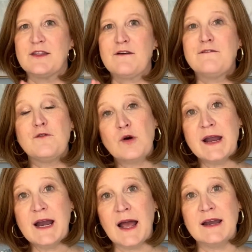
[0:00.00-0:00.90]
The
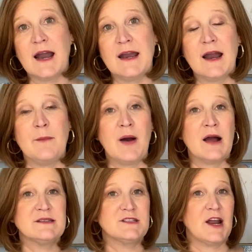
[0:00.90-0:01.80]
forty-nine ninety-nine
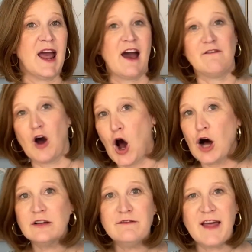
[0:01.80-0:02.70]
box is going to have
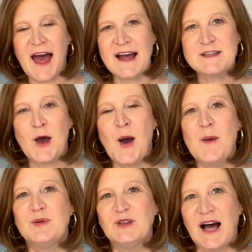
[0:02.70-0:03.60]
all of that,
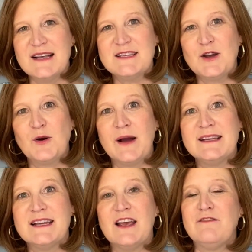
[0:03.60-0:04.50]
plus they're going
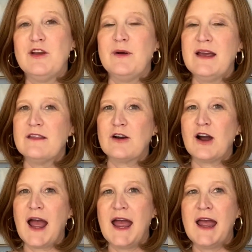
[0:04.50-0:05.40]
to give you
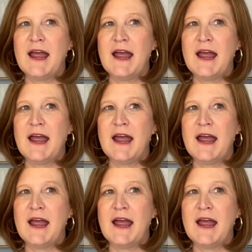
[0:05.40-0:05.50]
either a